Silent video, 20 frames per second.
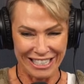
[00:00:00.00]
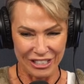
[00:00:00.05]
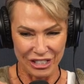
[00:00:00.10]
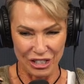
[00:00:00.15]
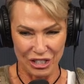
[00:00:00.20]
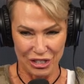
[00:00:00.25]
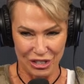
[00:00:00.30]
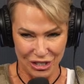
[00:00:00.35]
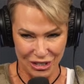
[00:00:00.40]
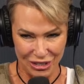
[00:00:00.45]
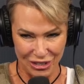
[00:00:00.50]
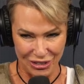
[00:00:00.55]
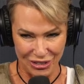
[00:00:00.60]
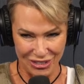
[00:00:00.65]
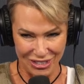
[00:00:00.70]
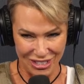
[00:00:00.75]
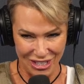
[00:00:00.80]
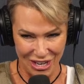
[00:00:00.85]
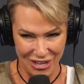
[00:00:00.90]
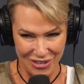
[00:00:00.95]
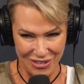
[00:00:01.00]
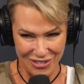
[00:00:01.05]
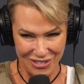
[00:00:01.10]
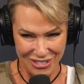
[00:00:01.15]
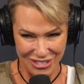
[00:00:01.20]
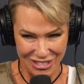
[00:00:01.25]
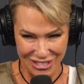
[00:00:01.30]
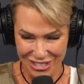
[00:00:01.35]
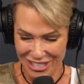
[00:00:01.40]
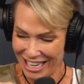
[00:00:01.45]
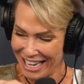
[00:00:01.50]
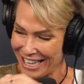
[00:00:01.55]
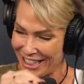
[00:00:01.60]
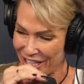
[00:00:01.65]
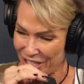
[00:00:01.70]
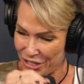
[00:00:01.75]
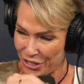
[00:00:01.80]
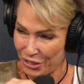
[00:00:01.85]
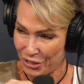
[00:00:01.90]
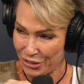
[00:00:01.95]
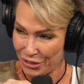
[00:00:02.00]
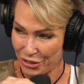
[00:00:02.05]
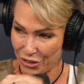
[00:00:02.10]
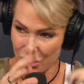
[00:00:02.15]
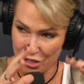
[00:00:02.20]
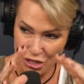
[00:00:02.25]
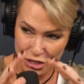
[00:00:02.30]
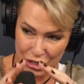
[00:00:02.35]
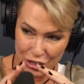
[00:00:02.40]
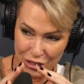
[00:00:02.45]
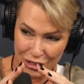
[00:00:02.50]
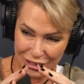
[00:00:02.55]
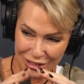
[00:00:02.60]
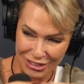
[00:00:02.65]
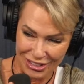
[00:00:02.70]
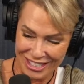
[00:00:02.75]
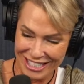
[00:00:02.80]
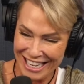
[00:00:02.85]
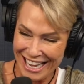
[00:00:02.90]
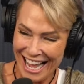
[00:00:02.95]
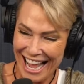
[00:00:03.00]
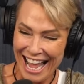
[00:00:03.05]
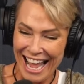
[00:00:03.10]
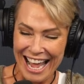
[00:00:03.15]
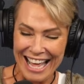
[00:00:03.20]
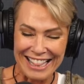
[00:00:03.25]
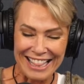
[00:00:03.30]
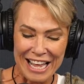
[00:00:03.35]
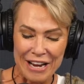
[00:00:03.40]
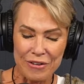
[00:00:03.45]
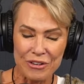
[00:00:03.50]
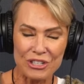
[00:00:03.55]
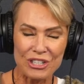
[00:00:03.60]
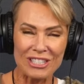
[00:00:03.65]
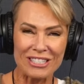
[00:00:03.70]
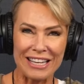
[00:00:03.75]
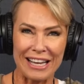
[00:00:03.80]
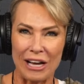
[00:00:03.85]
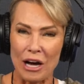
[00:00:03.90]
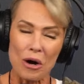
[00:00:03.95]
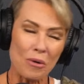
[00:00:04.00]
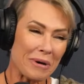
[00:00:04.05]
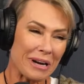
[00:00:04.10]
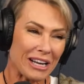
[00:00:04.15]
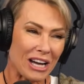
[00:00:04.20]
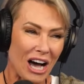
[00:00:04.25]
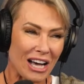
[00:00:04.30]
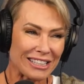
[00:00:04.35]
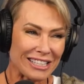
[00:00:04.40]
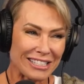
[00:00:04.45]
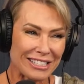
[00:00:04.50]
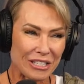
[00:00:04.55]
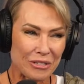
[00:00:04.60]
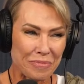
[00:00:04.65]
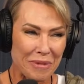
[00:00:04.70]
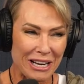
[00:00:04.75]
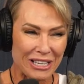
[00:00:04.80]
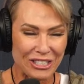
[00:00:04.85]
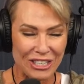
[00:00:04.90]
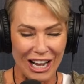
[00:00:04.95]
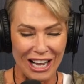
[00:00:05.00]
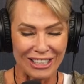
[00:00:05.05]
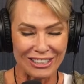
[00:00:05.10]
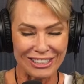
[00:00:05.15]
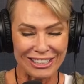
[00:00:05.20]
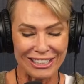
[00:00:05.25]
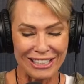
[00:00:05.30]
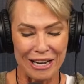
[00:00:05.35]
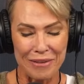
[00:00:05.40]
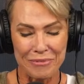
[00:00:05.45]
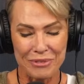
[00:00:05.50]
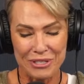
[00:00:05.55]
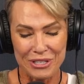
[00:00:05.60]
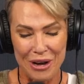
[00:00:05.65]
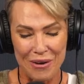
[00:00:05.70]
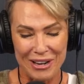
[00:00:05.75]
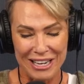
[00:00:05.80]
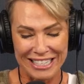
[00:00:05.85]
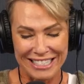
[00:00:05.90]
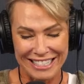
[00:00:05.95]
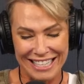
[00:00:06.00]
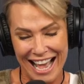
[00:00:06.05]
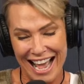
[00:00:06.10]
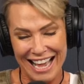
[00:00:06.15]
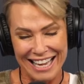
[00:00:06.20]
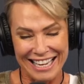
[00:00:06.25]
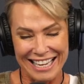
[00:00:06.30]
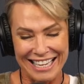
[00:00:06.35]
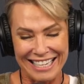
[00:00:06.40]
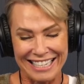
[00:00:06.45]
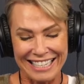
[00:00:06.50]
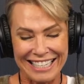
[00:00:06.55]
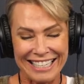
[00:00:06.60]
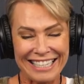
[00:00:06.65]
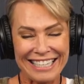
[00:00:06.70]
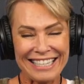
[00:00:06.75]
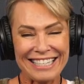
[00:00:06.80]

Ninja Turtles show. The Turtles, yeah. the Turtles. And they were just like, oh my God, this is my childhood. I'm so excited.